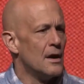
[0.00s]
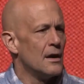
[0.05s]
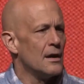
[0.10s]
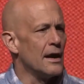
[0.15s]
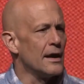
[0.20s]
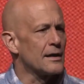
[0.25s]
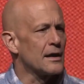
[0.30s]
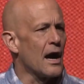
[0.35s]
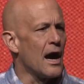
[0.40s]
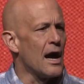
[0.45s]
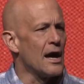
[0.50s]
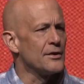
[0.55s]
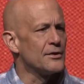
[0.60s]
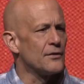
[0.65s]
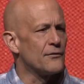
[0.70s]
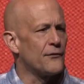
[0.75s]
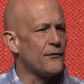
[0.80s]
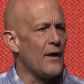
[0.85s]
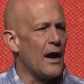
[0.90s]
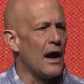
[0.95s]
Let God
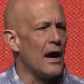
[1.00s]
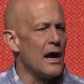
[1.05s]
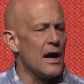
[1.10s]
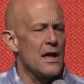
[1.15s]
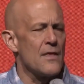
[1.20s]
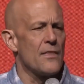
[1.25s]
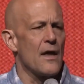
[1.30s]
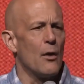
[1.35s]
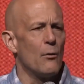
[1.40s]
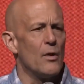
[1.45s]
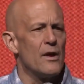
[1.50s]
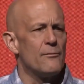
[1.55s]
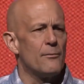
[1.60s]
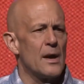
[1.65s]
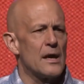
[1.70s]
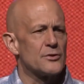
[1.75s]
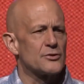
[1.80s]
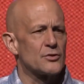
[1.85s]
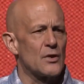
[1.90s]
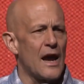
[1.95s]
define that we've
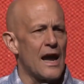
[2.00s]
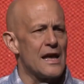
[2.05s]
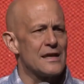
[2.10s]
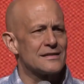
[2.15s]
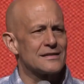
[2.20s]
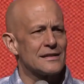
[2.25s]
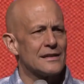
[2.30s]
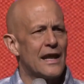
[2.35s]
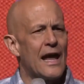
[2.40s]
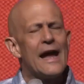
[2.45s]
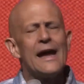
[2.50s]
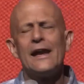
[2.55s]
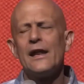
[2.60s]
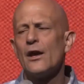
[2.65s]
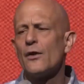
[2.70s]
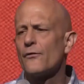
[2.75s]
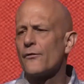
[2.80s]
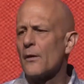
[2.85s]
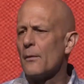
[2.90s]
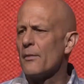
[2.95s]
been
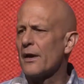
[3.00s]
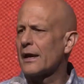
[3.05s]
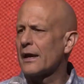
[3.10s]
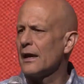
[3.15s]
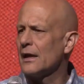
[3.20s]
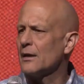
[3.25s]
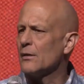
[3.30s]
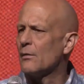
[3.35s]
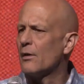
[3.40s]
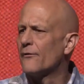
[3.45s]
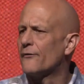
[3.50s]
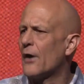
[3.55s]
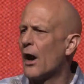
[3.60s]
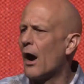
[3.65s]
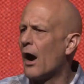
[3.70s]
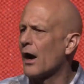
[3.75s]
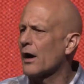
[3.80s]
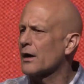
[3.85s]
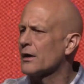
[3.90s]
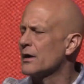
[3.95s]
translated from the kingdom of
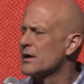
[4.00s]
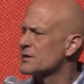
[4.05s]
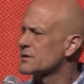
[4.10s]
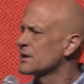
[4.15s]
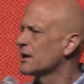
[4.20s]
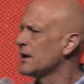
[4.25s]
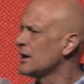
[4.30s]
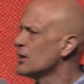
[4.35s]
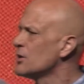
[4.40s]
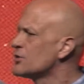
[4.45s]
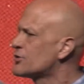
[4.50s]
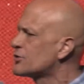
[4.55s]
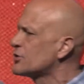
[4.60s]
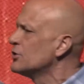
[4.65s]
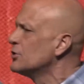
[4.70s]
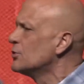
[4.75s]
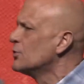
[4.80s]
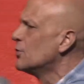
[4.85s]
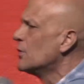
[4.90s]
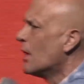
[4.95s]
darkness
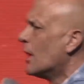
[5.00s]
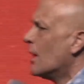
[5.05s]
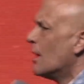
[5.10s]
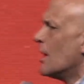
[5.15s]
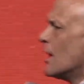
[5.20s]
into